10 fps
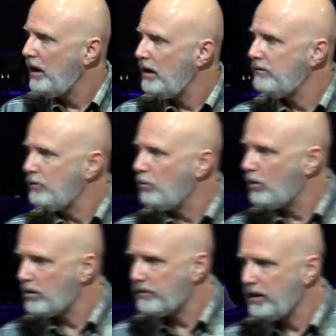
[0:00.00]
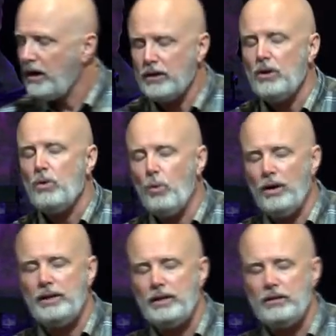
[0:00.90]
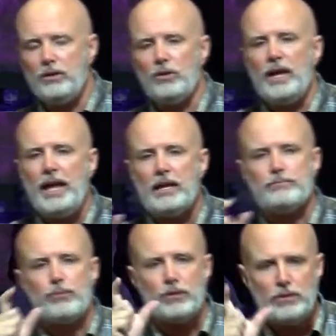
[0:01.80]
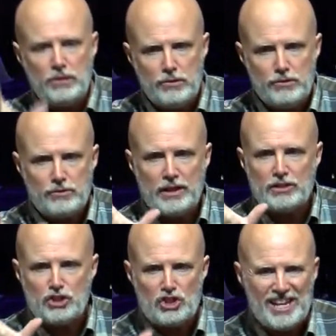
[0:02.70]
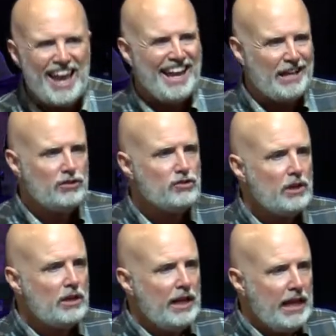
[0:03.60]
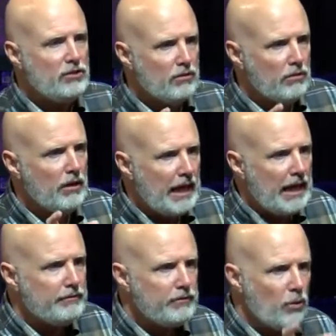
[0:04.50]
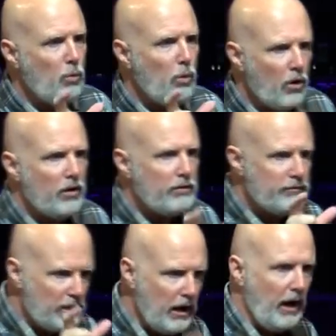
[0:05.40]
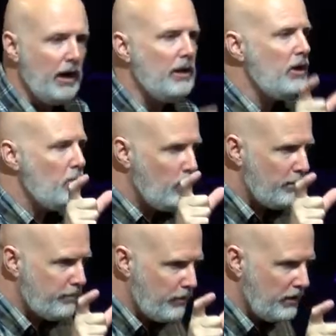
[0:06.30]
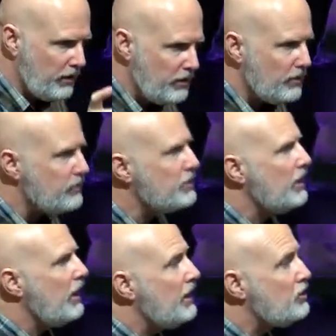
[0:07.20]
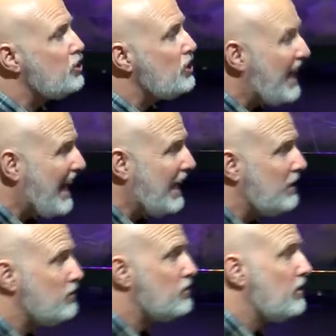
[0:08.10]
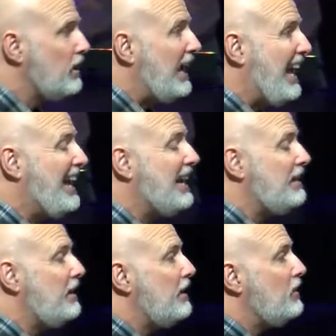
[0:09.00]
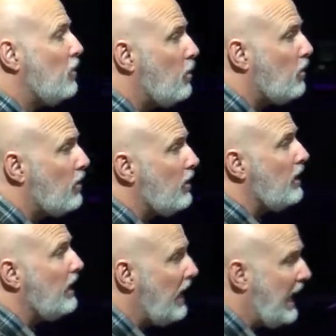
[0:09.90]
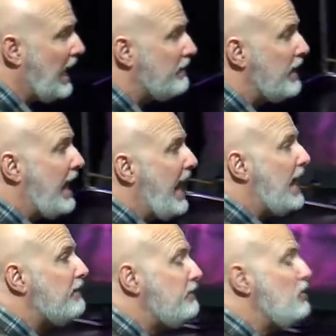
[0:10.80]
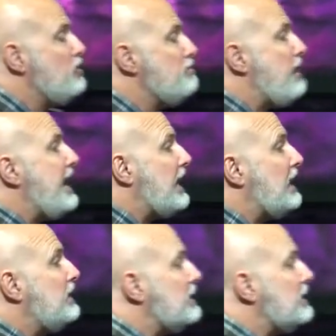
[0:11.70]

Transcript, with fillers: of the Word of God. What did it do? It produced a change in your life. The Word of God will produce a change in your life if you make a